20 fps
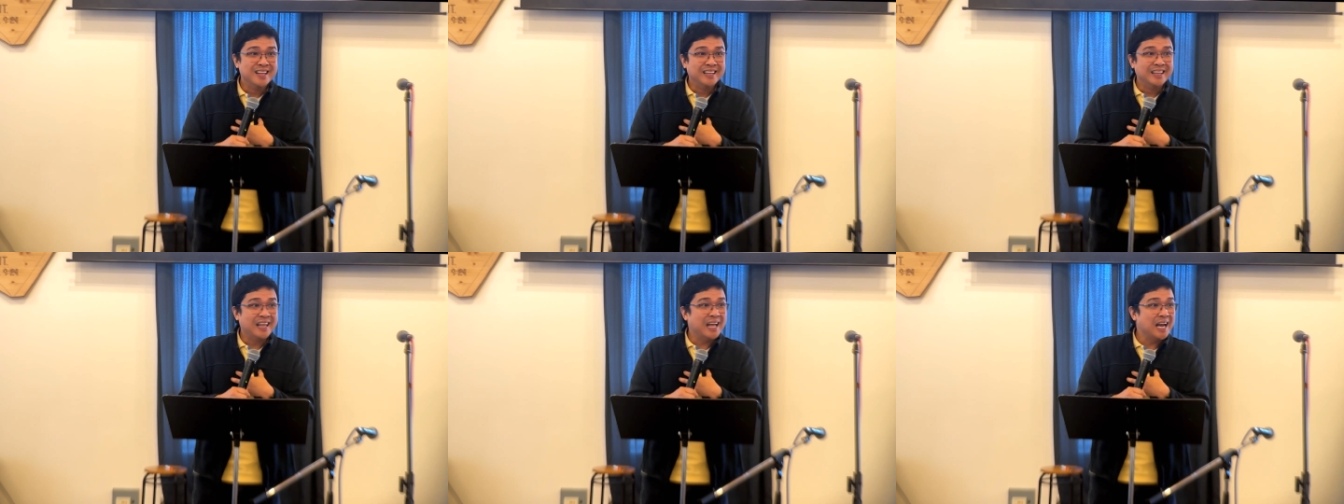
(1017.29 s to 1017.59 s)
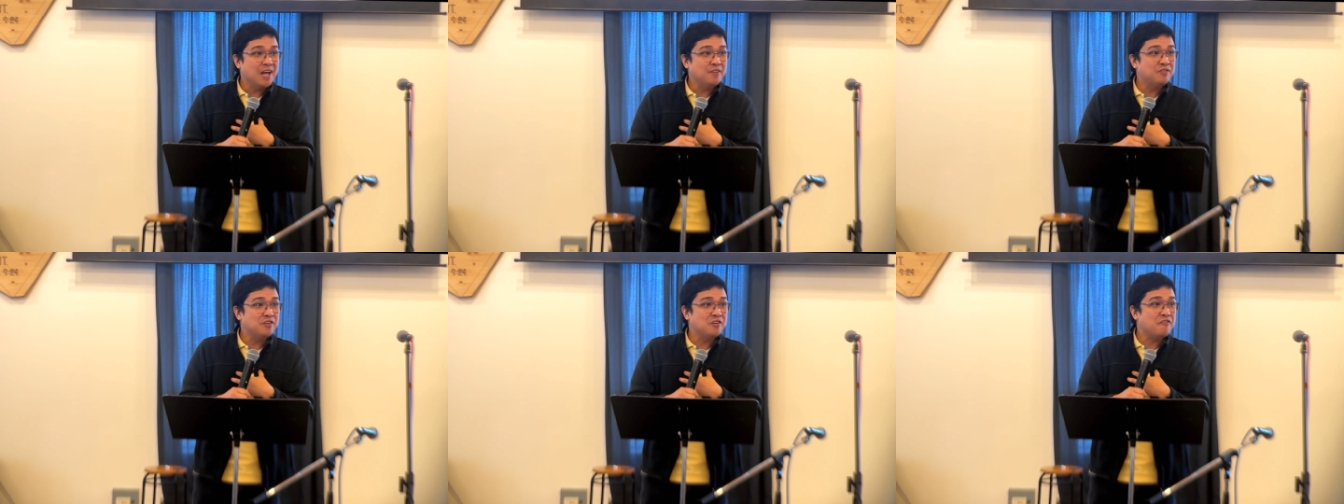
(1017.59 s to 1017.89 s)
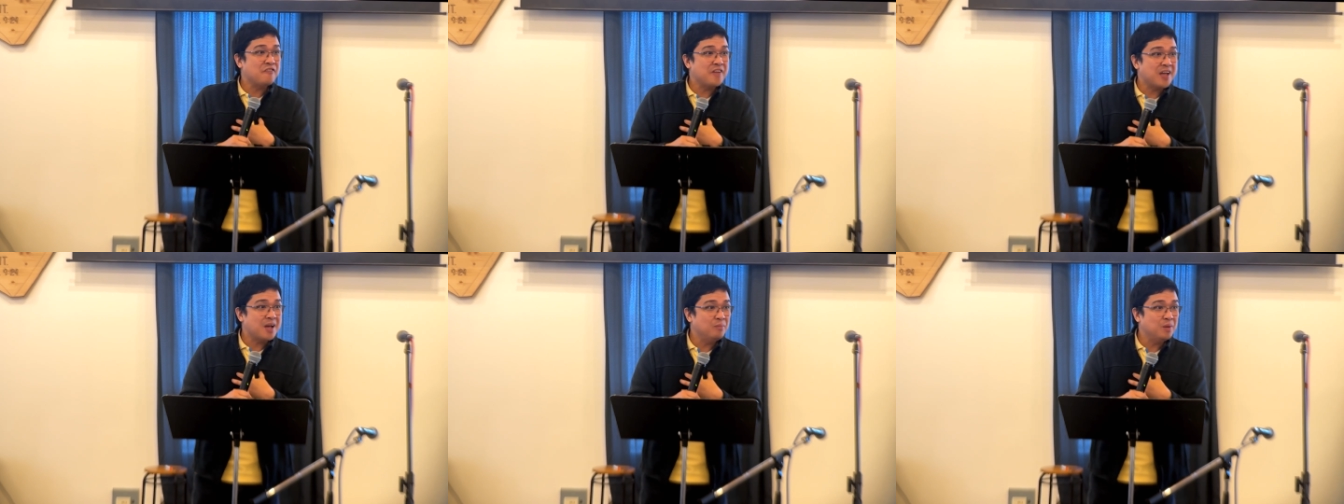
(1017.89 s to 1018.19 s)
they left their
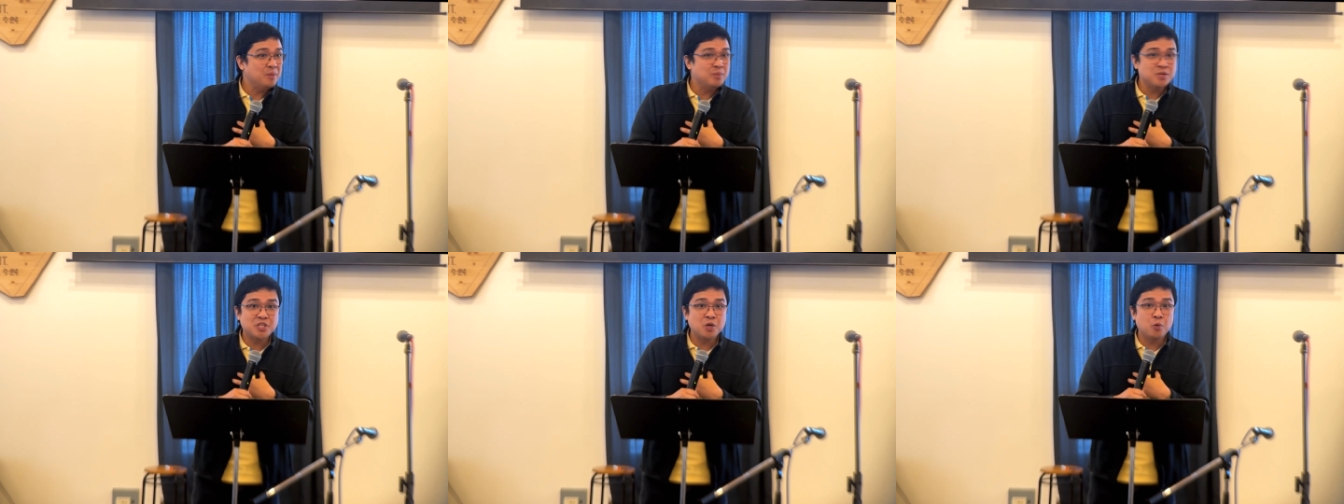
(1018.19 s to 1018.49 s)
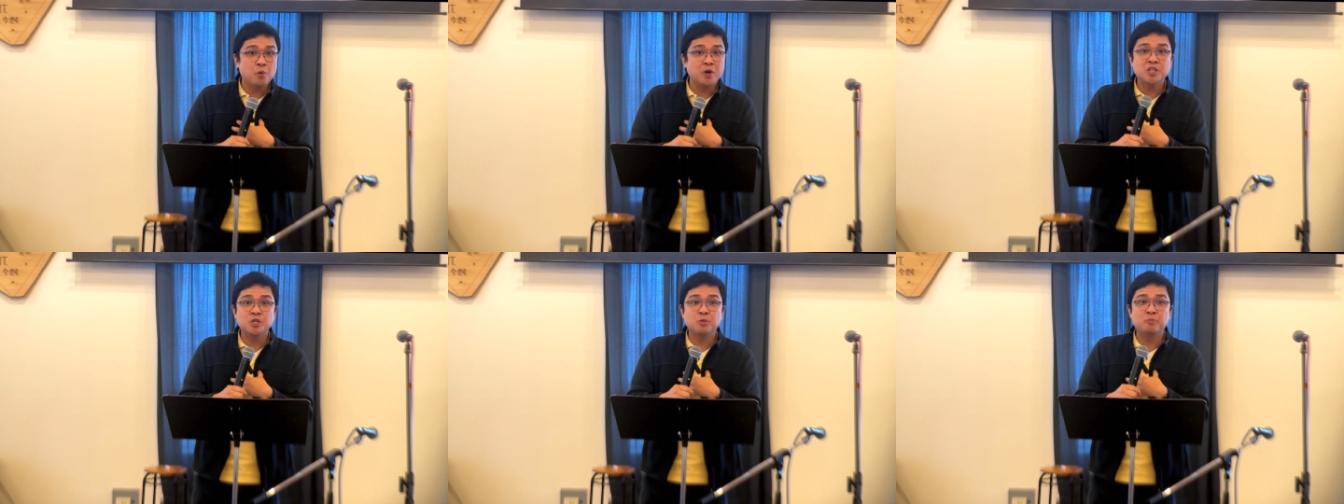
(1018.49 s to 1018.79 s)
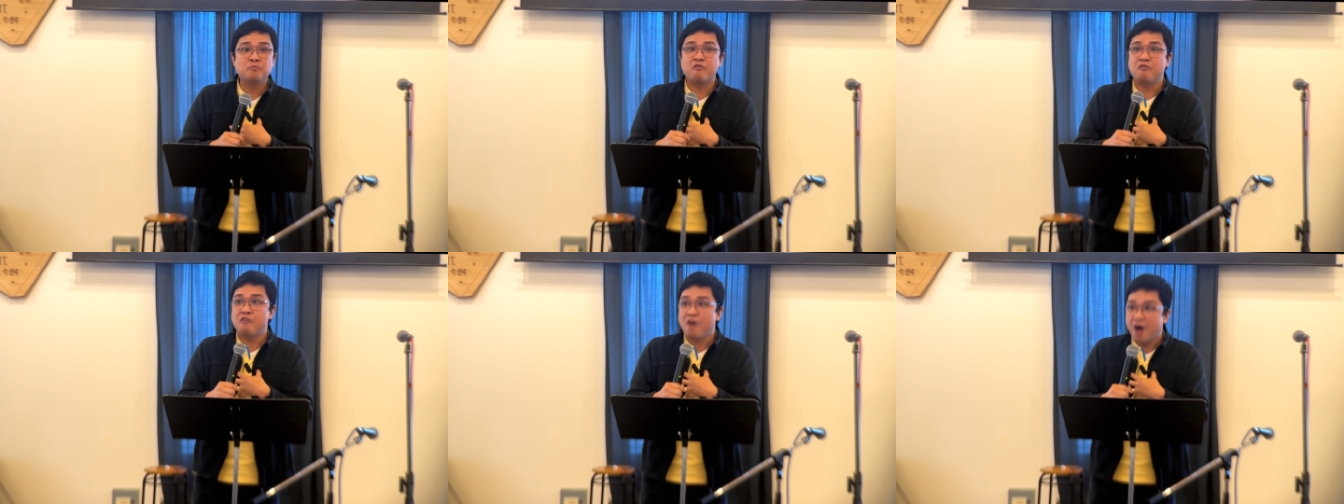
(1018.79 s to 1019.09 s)
family because they wanted to
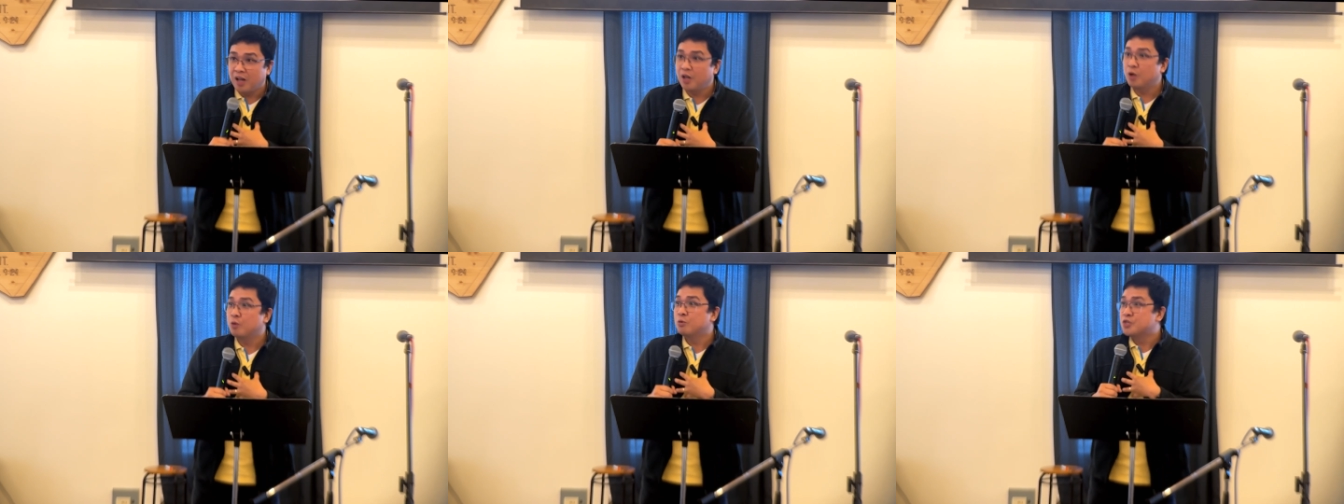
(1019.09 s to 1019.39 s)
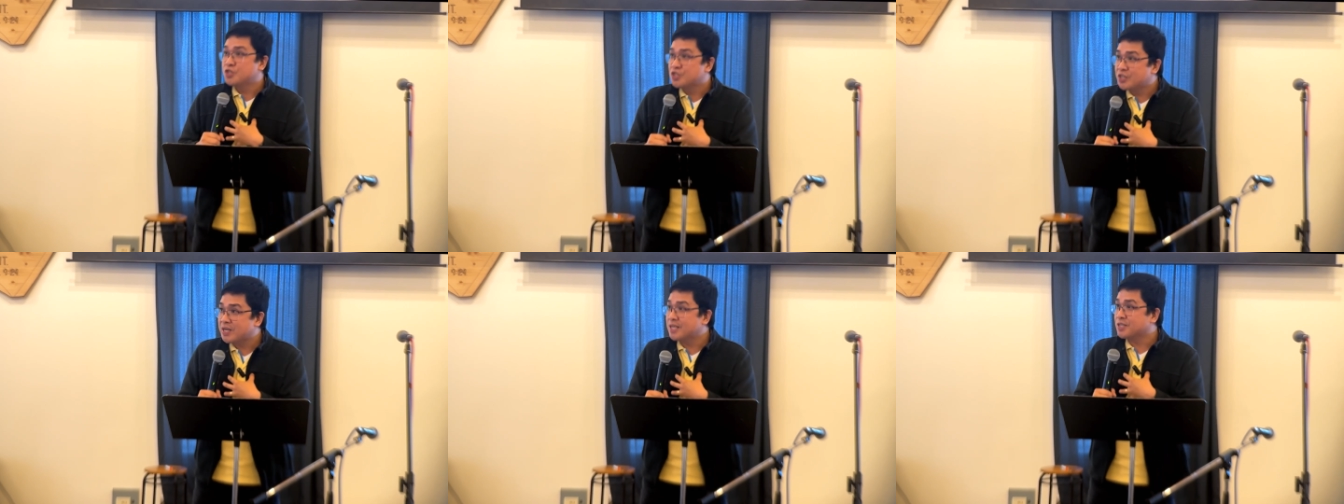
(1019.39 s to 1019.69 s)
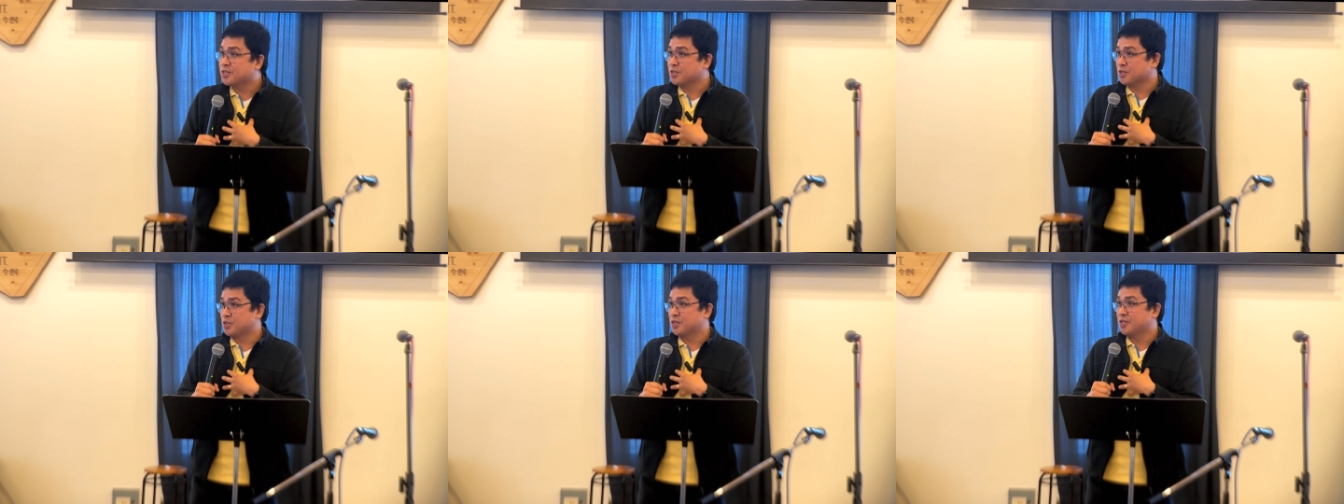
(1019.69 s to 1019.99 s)
follow
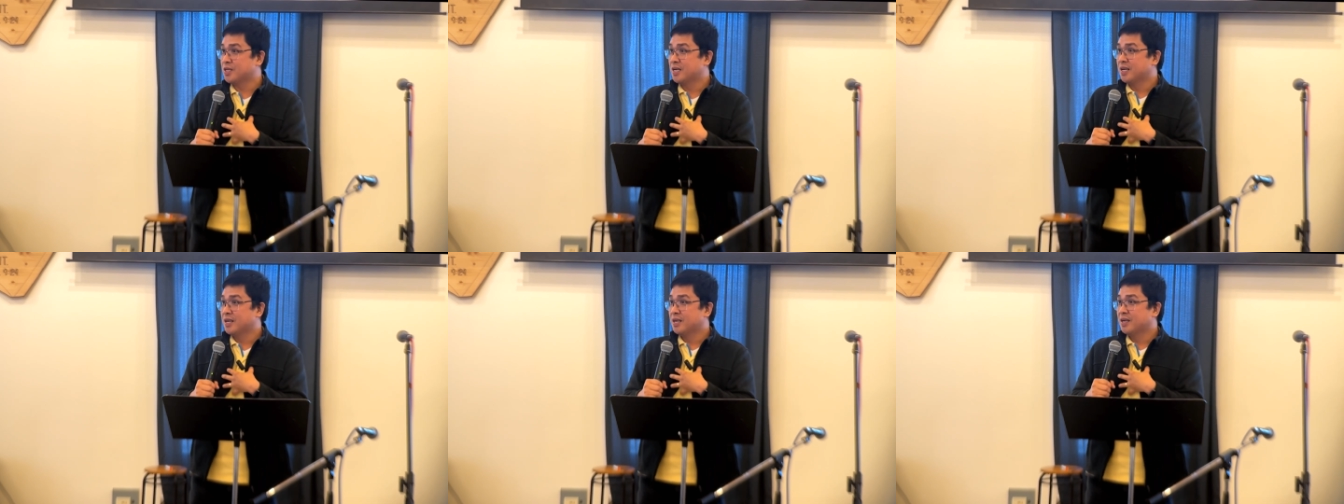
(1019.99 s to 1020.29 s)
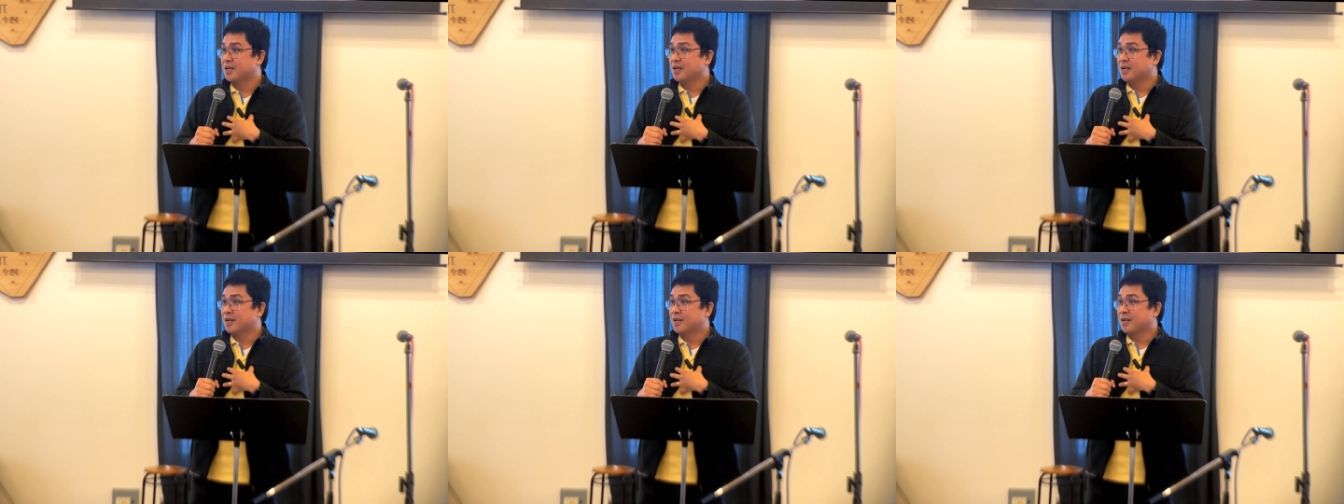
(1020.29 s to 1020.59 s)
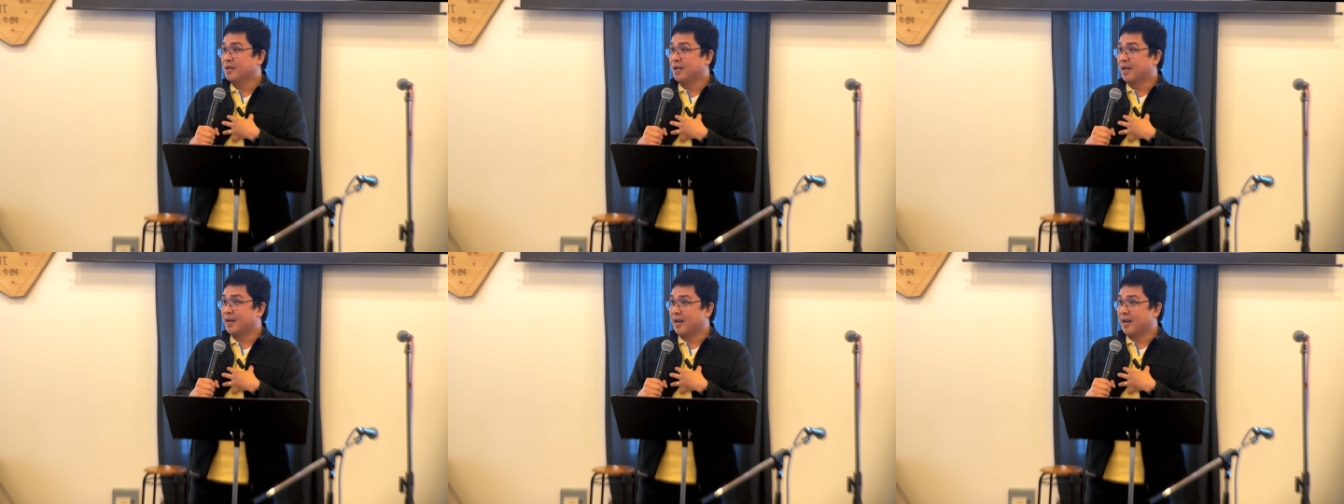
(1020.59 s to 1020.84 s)
Jesus. And